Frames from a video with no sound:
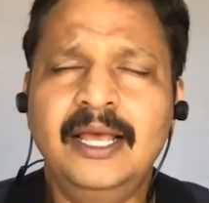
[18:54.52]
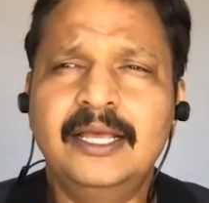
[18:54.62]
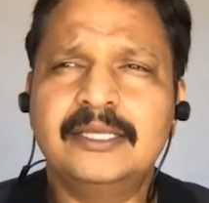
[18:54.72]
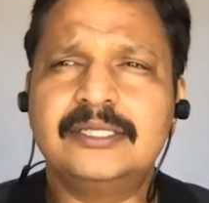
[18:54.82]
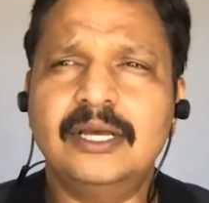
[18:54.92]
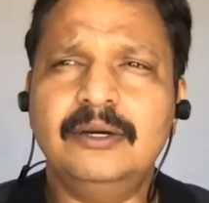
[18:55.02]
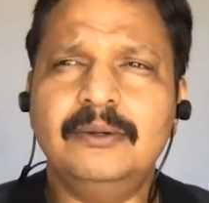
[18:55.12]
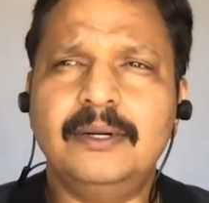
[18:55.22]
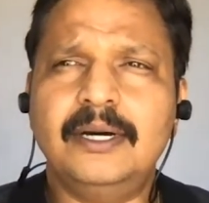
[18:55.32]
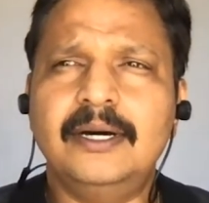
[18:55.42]

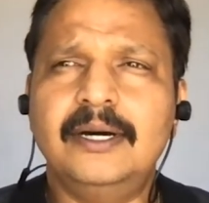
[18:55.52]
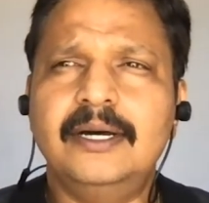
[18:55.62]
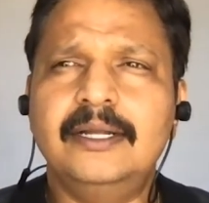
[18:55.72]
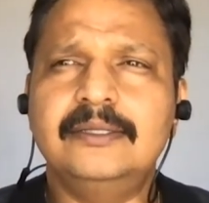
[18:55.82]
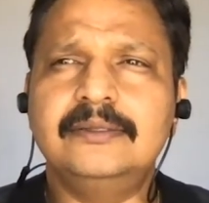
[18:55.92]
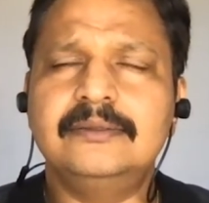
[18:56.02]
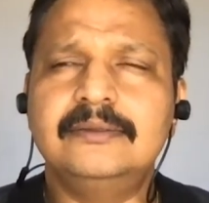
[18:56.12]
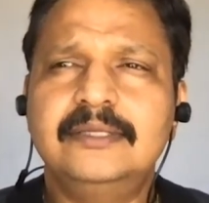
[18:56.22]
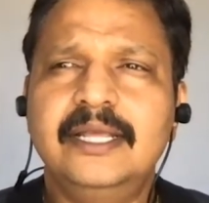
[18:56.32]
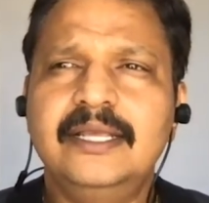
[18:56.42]
So
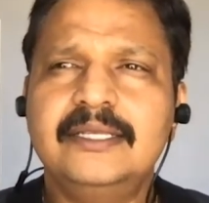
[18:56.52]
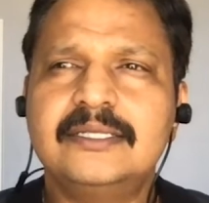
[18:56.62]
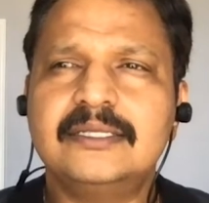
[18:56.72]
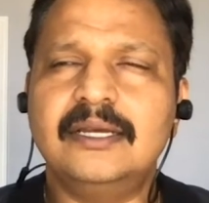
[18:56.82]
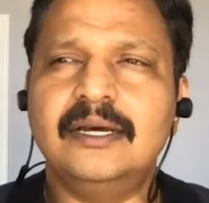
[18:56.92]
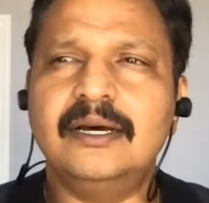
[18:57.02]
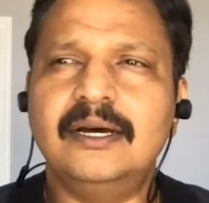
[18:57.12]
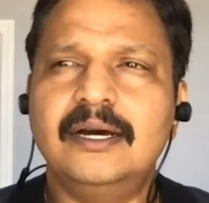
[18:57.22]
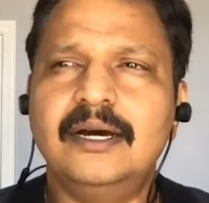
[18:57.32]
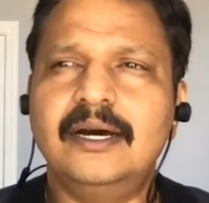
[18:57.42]
there is
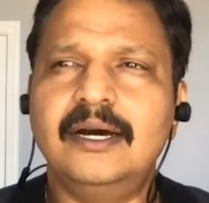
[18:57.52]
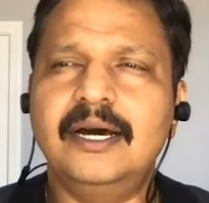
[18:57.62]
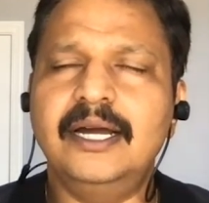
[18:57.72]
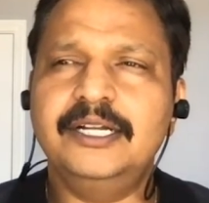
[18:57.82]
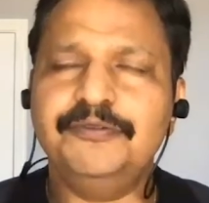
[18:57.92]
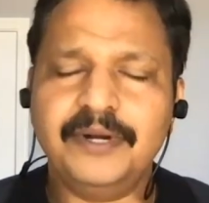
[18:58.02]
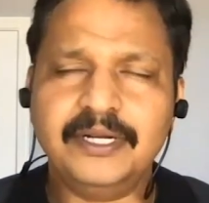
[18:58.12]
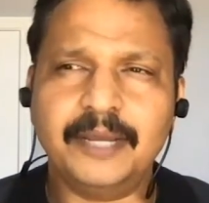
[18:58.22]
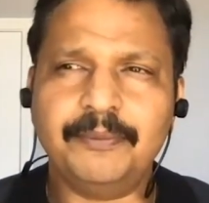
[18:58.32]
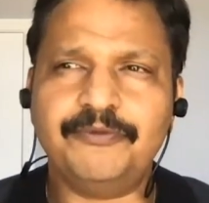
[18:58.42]
a different
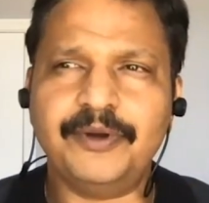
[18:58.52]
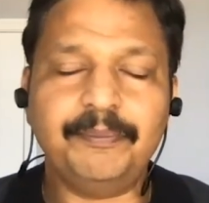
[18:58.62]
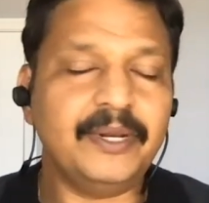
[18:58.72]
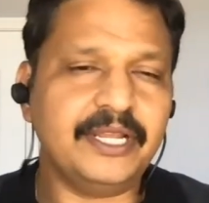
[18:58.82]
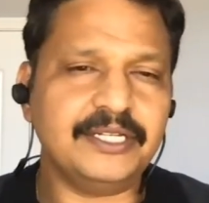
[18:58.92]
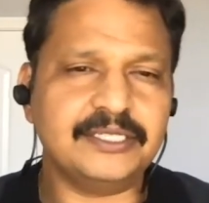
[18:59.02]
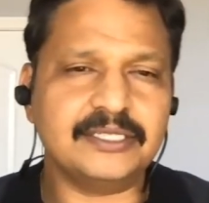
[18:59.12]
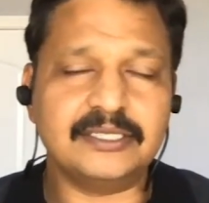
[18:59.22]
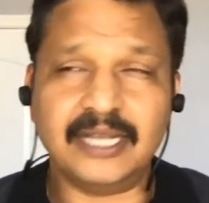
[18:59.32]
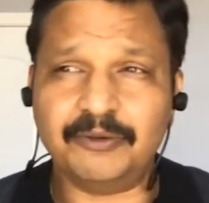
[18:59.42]
type of
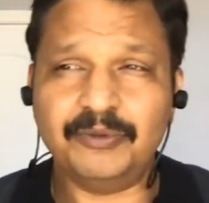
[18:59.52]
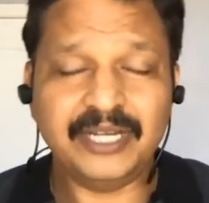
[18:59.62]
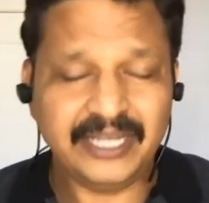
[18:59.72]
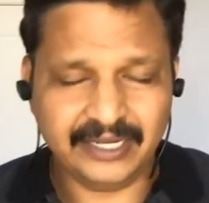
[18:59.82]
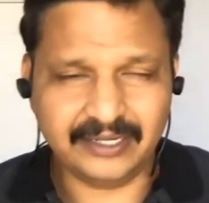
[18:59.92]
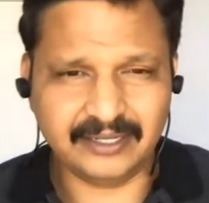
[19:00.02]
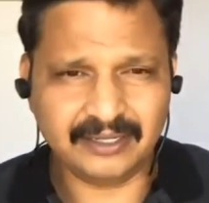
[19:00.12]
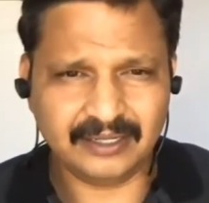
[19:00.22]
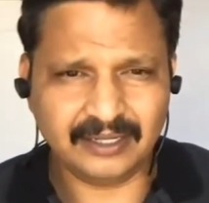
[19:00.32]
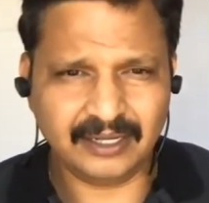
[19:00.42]
replications that we need
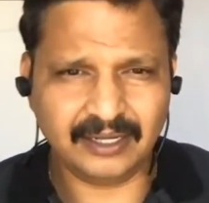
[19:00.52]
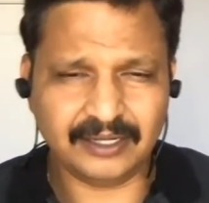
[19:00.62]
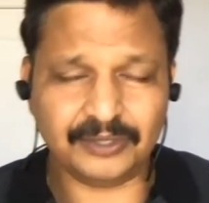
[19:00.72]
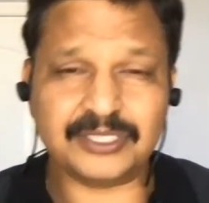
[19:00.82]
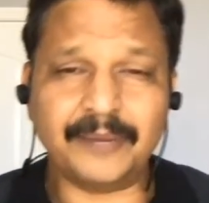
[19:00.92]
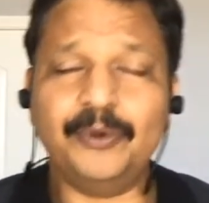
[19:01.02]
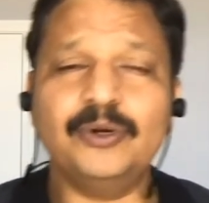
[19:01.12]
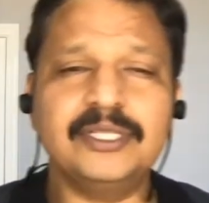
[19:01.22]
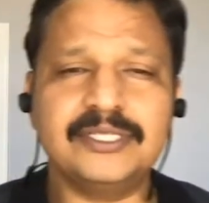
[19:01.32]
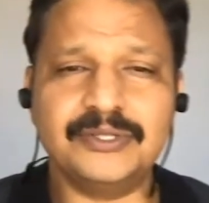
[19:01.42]
to
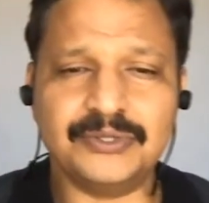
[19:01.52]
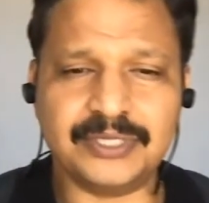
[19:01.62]
support this use